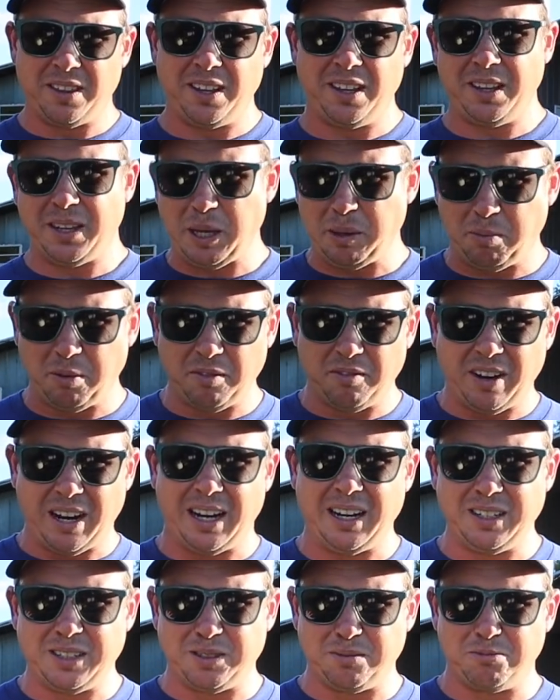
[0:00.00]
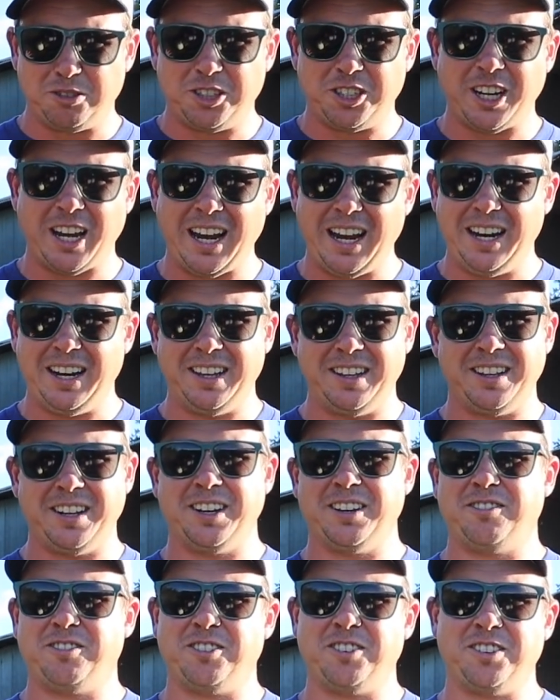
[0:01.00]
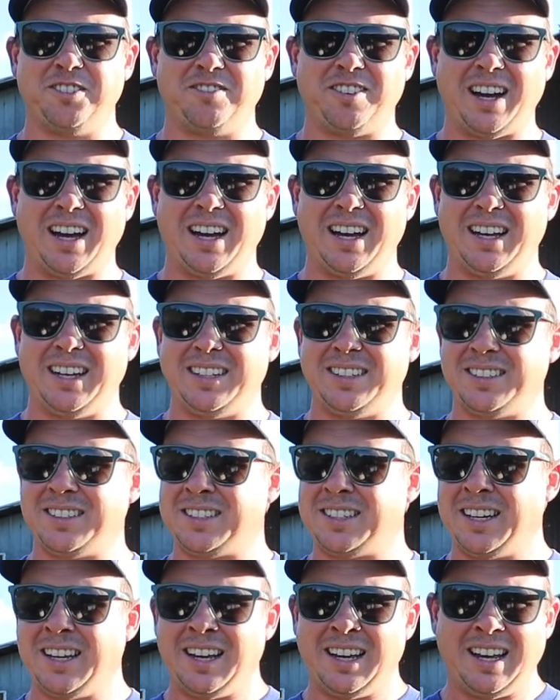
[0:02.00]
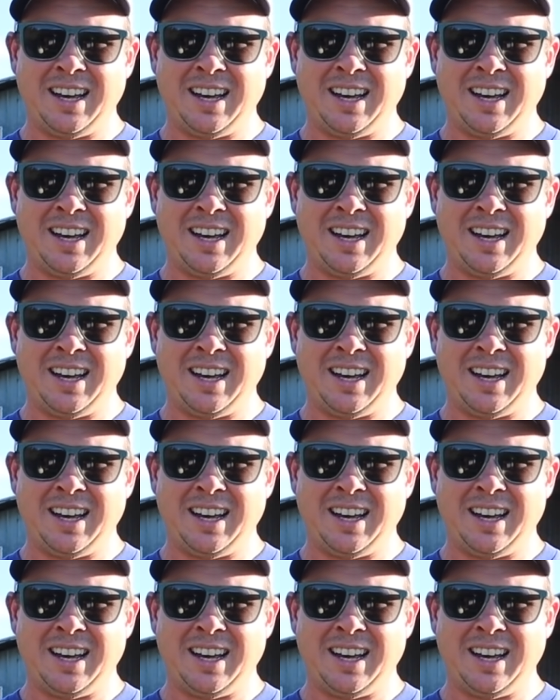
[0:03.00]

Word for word: think they provided some shade in there for the vines.